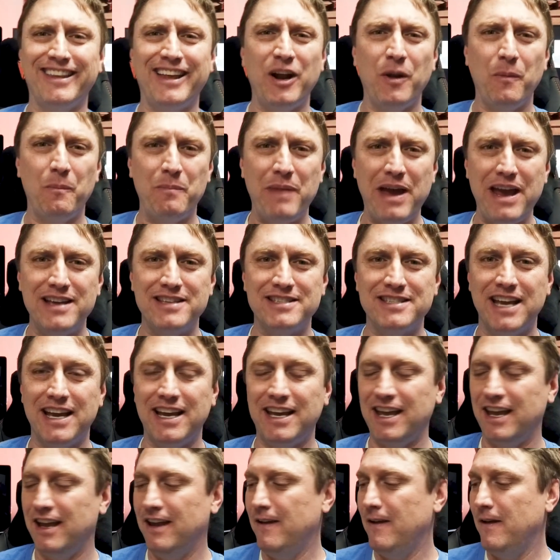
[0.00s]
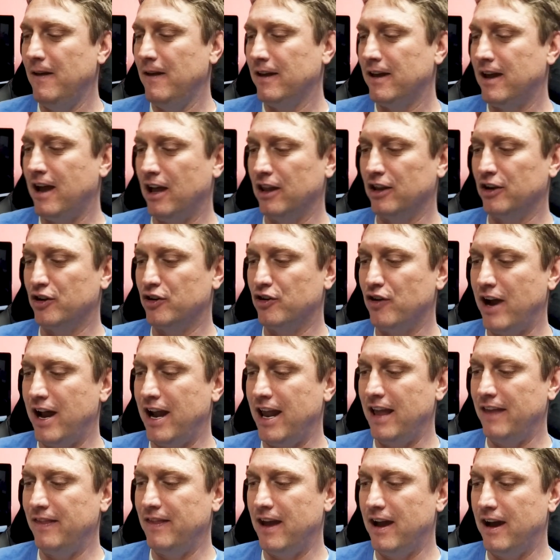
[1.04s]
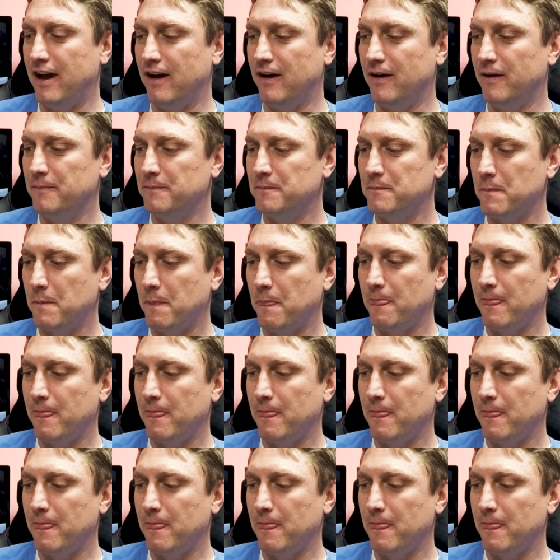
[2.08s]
a little basic color grading there.